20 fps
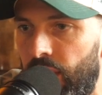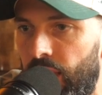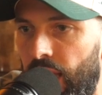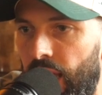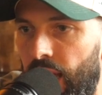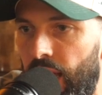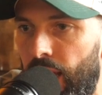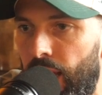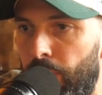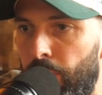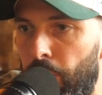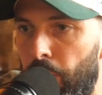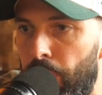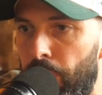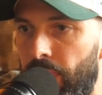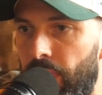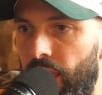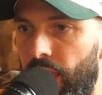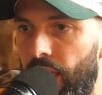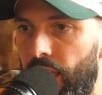
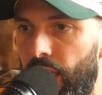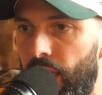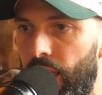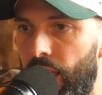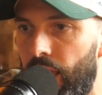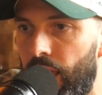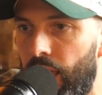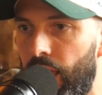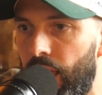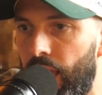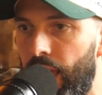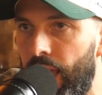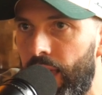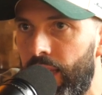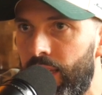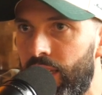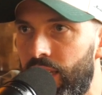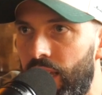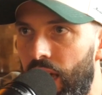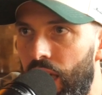
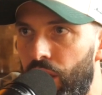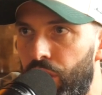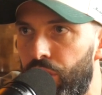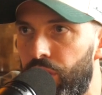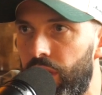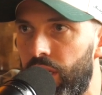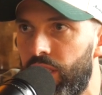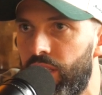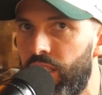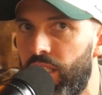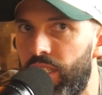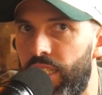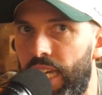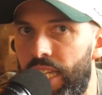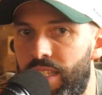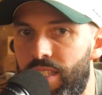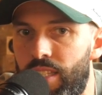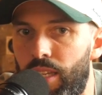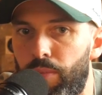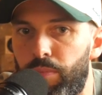And I think that that's
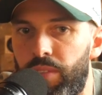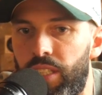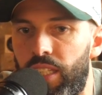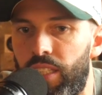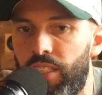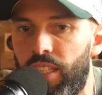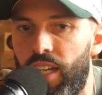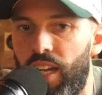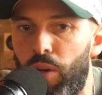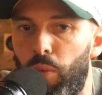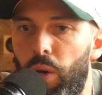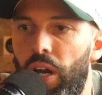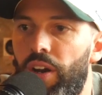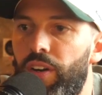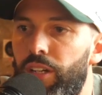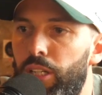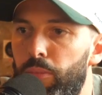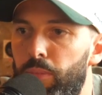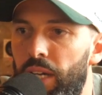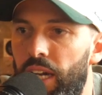something that I
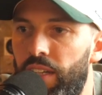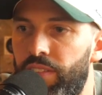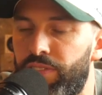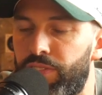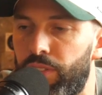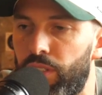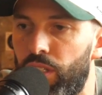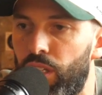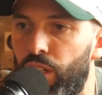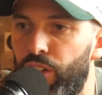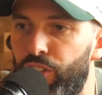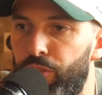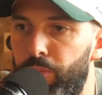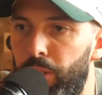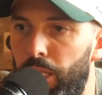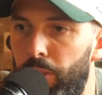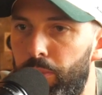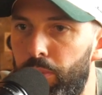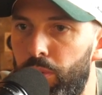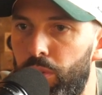worry about for a lot of
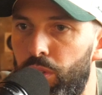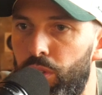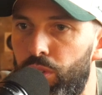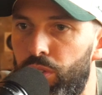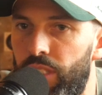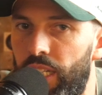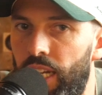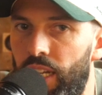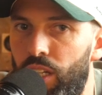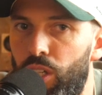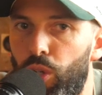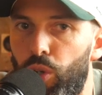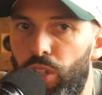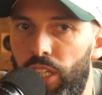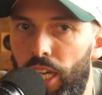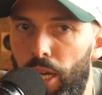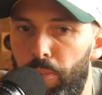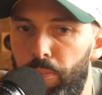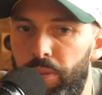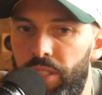people who get caught
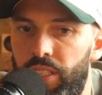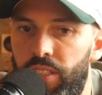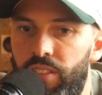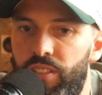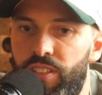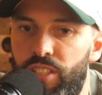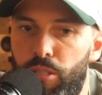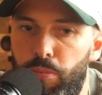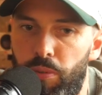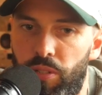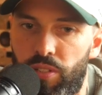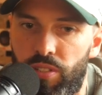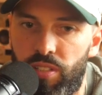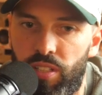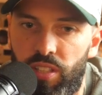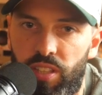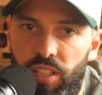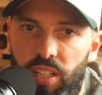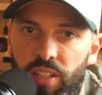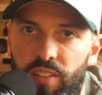up in conspiracy
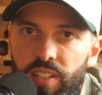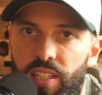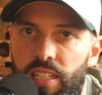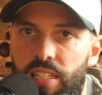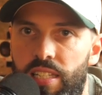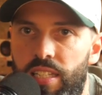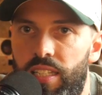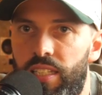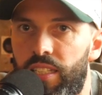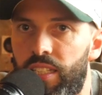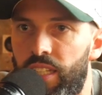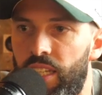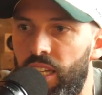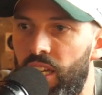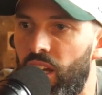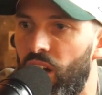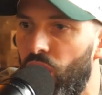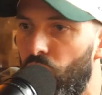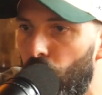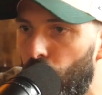theories and
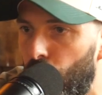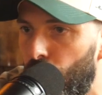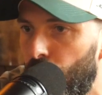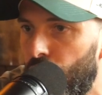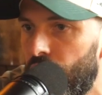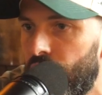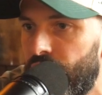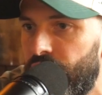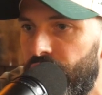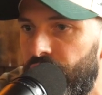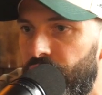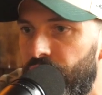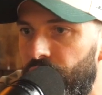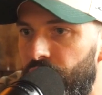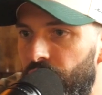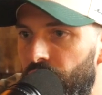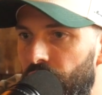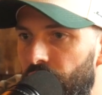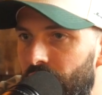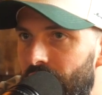all of
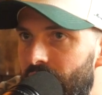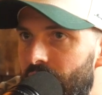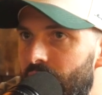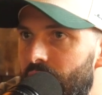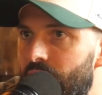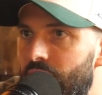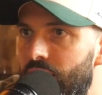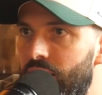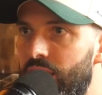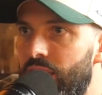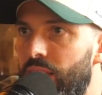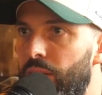this